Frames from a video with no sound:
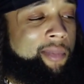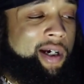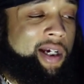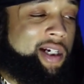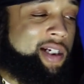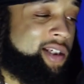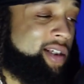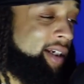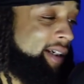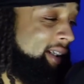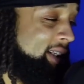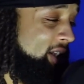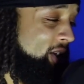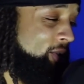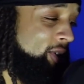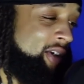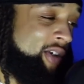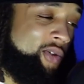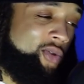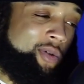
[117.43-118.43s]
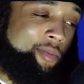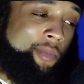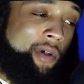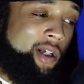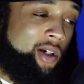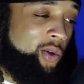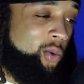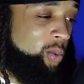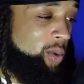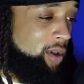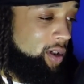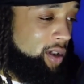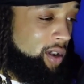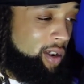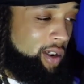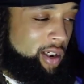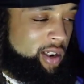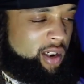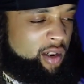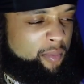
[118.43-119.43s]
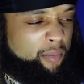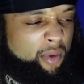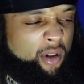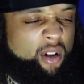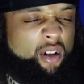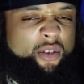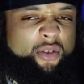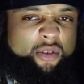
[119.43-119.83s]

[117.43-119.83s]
I the second choice or am I the one? That's a bar